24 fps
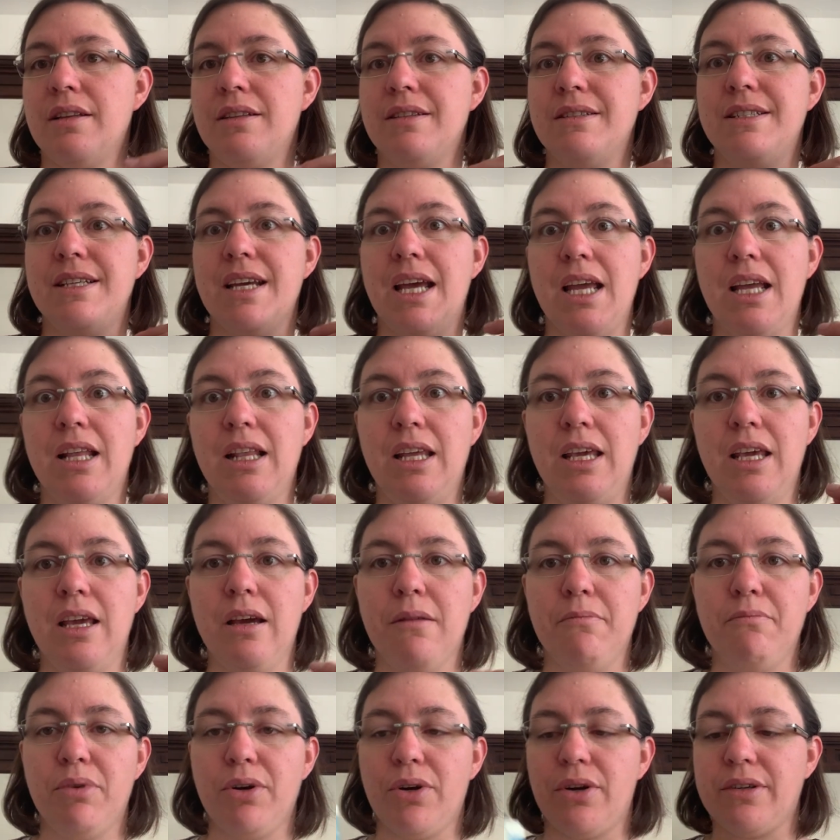daily
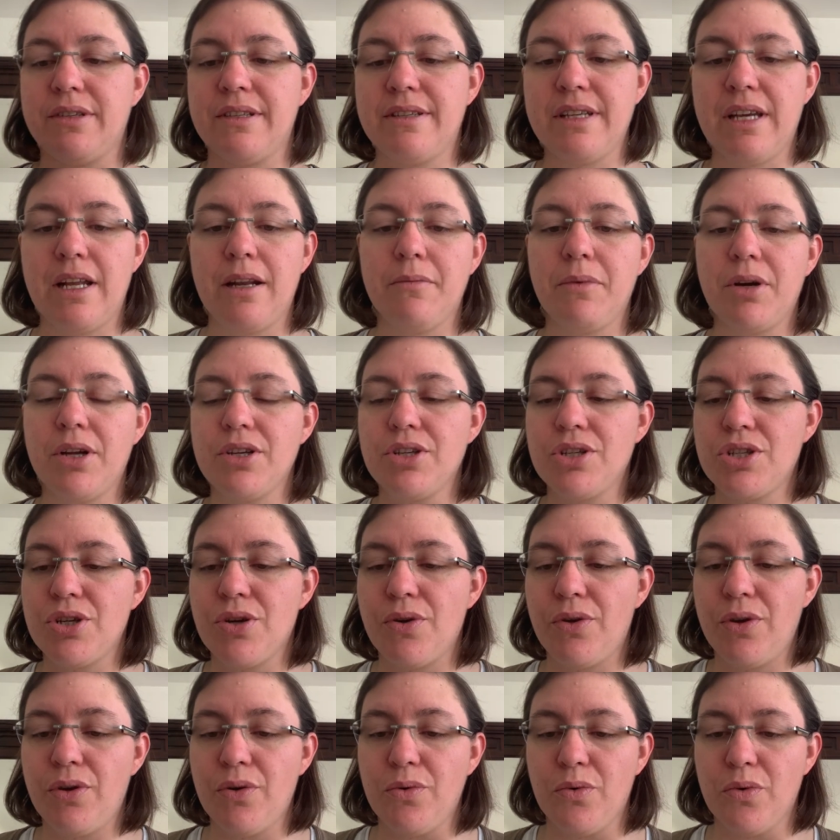books. And I'm going to show
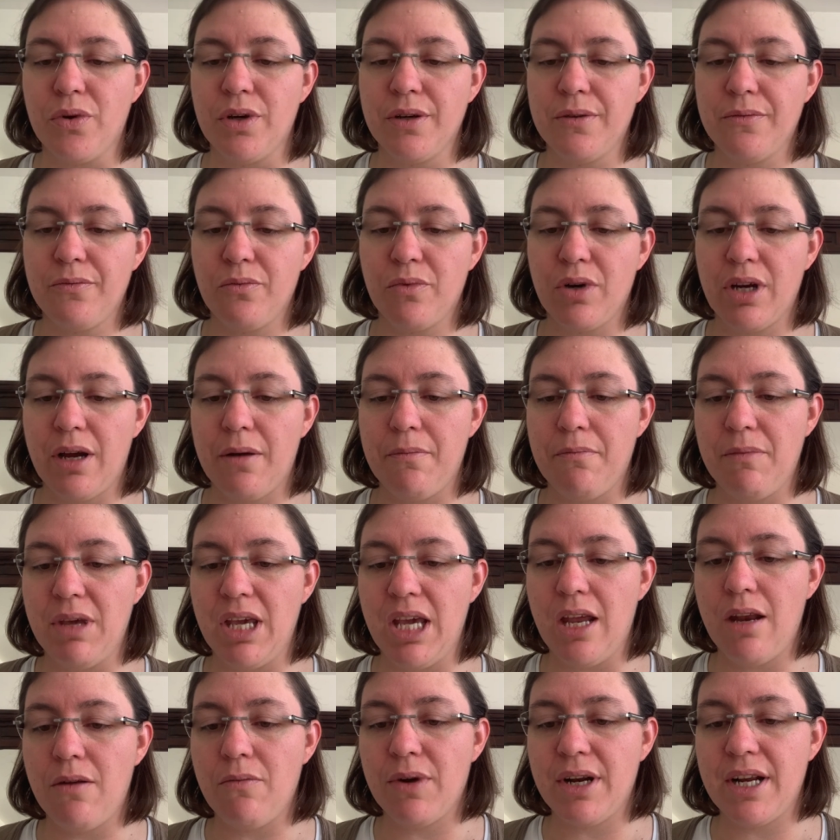you what I
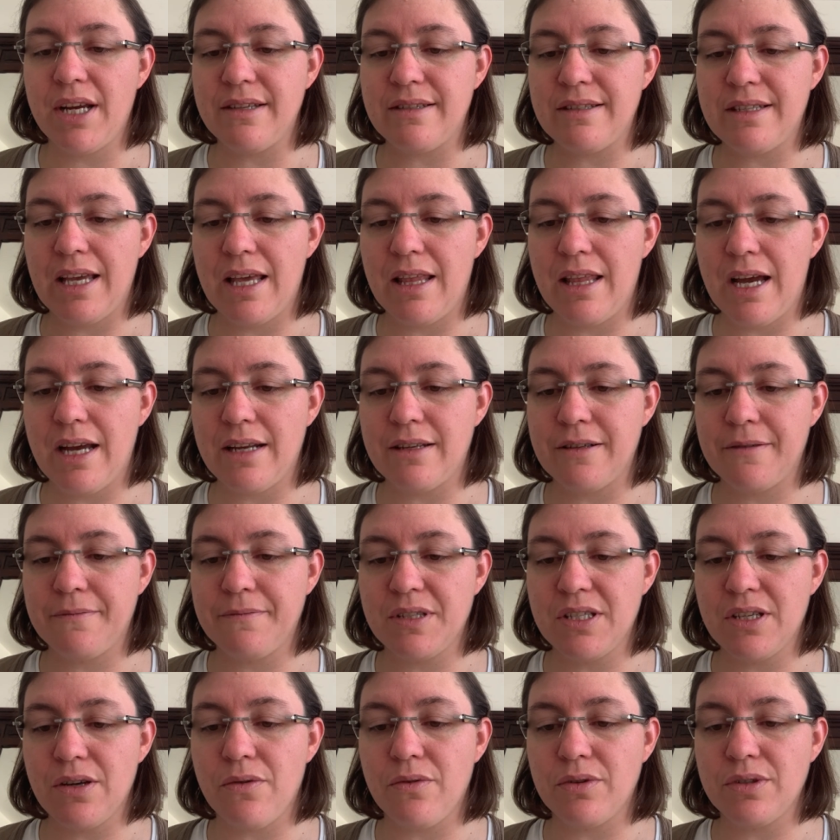mean when I say that.
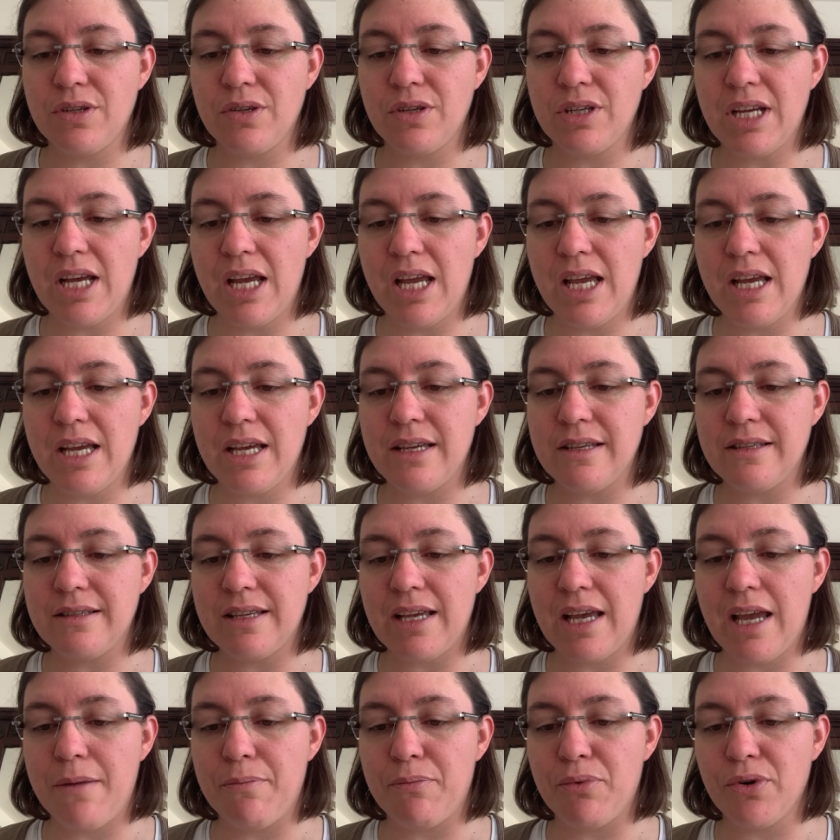So today is
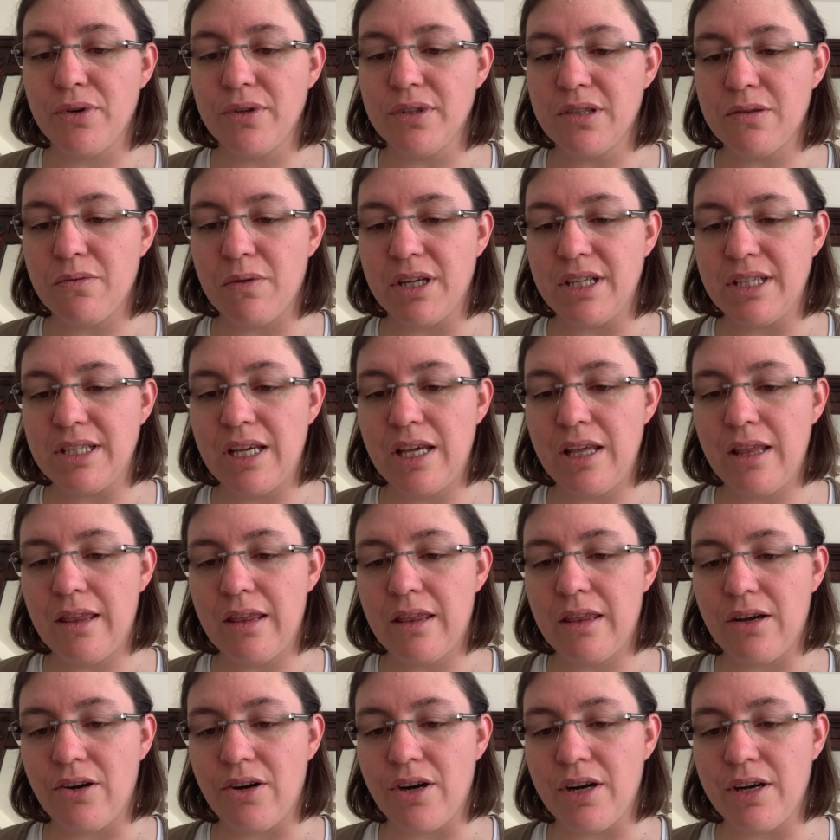April
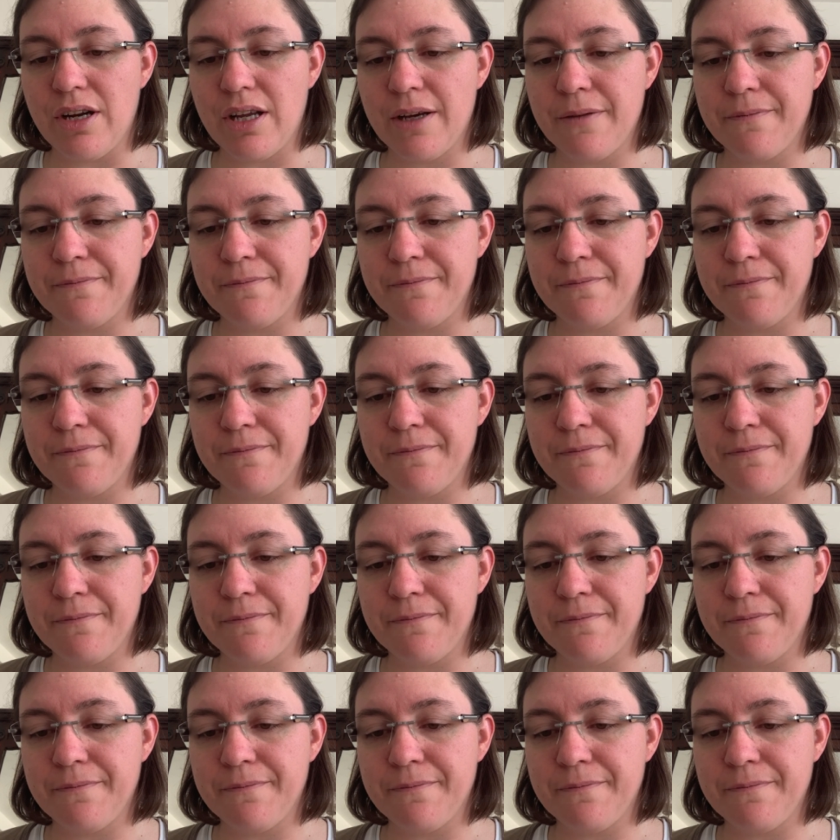23rd.